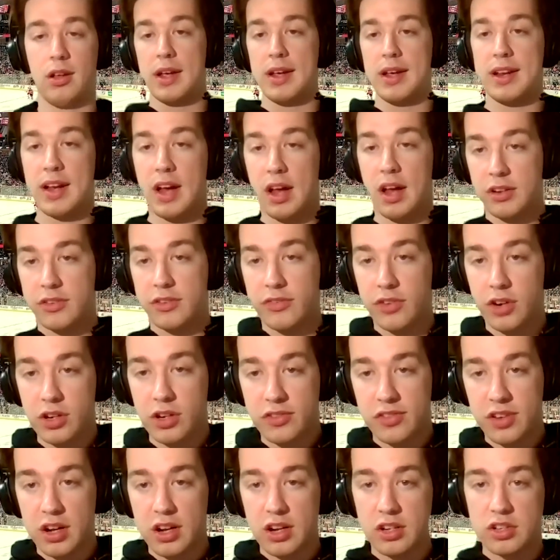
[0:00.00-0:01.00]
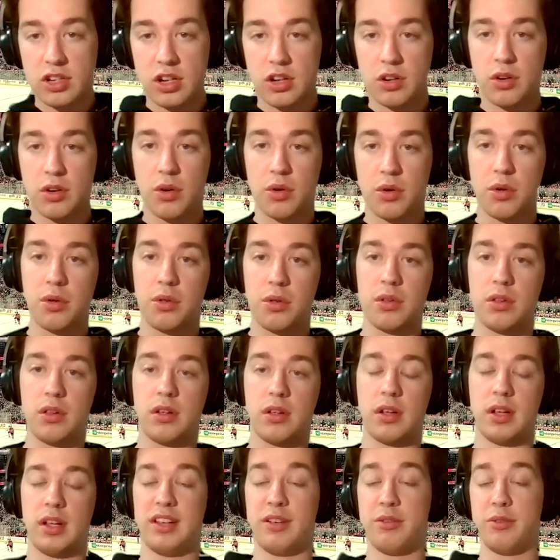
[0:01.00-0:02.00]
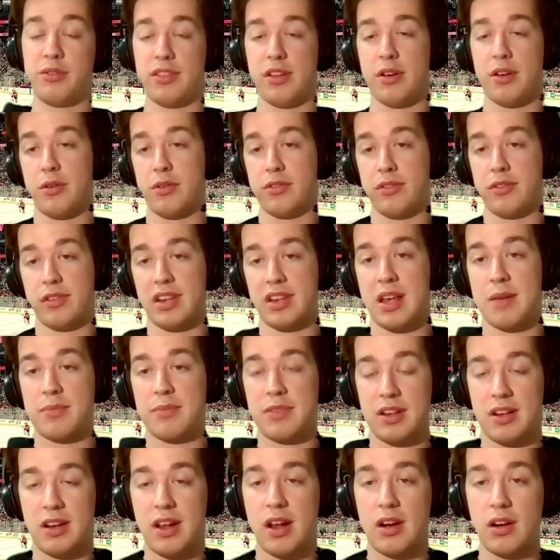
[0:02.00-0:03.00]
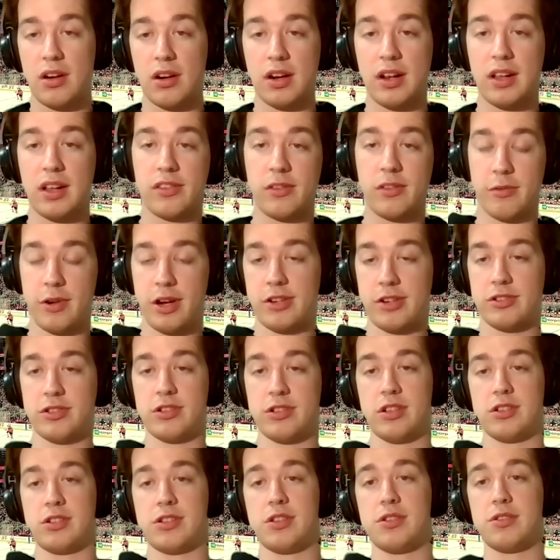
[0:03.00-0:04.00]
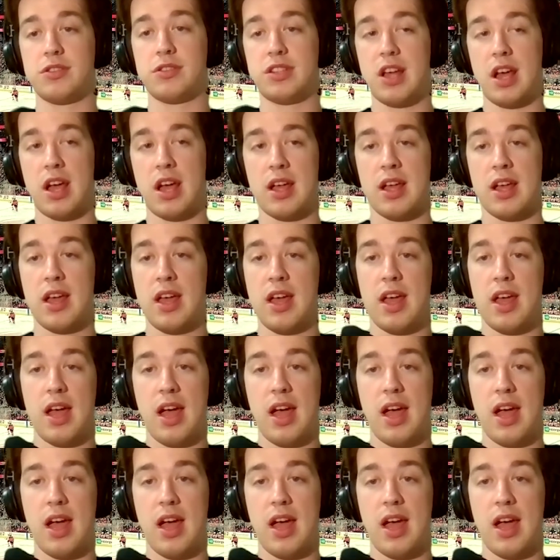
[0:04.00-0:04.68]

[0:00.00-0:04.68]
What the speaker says: He got his first NHL goal, even though it was an empty netter against the Rangers on Tuesday,